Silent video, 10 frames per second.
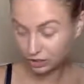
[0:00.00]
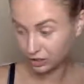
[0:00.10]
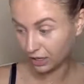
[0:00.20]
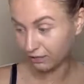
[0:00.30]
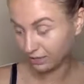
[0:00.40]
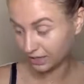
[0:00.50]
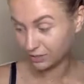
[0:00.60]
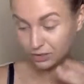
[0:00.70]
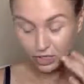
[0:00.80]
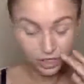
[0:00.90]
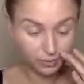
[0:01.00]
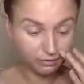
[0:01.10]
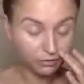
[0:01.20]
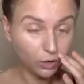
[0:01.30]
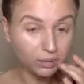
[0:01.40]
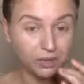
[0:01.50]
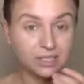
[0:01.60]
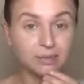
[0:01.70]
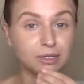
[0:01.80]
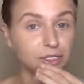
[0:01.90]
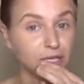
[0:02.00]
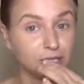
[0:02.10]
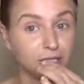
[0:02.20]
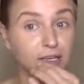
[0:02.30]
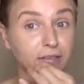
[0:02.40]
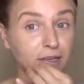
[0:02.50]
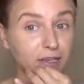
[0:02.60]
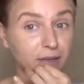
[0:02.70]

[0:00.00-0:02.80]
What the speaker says: a lot of things. I've been changing my phone numbers. I've been changing everything.